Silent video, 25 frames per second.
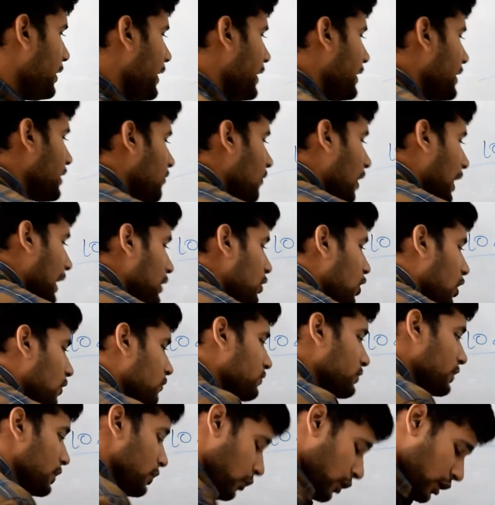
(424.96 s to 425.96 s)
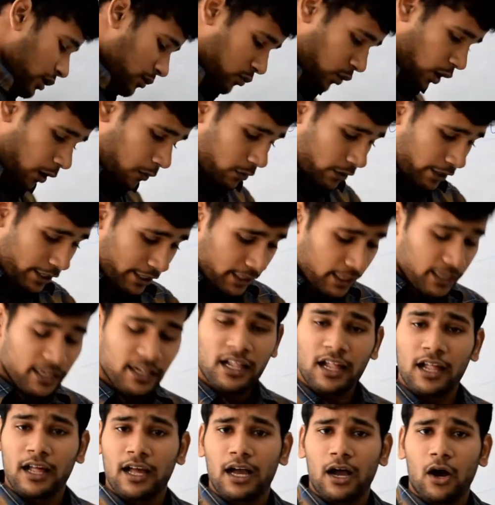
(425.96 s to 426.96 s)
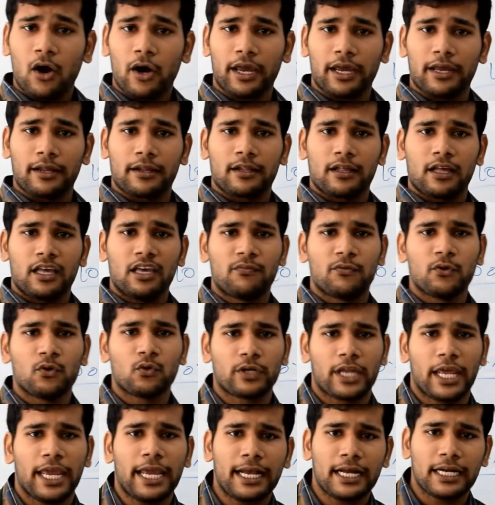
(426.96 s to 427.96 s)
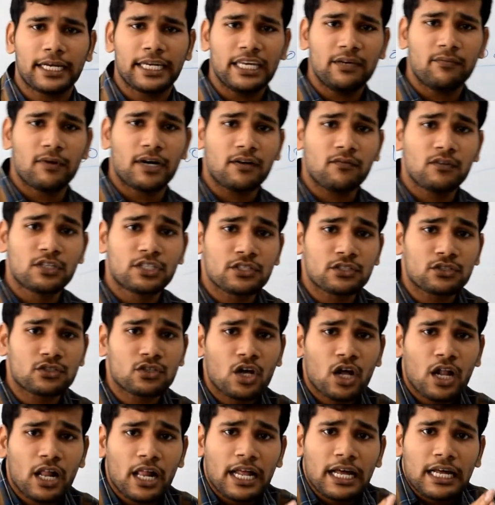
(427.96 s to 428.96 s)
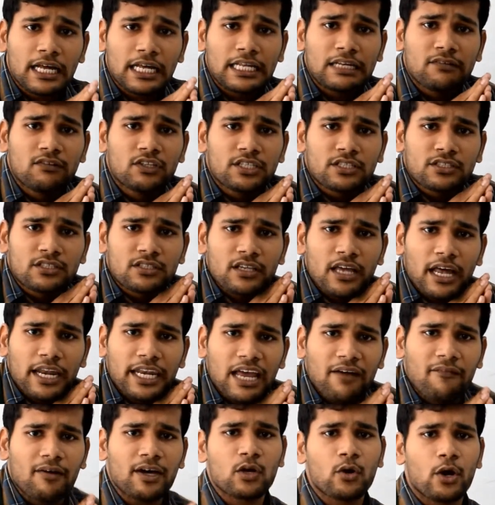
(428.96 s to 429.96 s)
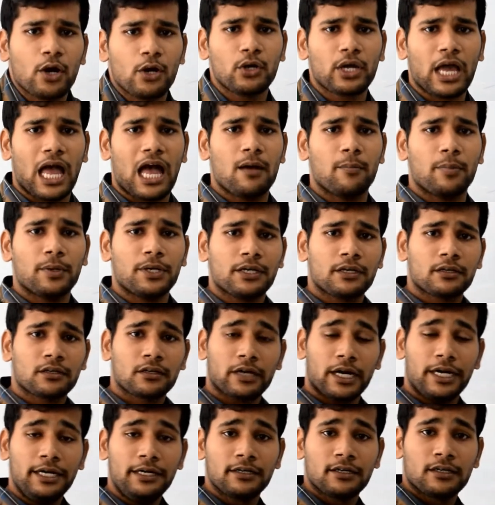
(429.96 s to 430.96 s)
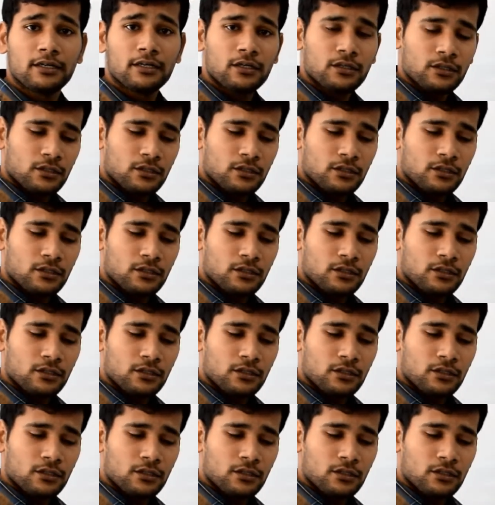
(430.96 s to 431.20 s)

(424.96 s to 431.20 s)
getting a value of 0 in probability, okay, if you take an event which is never going to happen, right?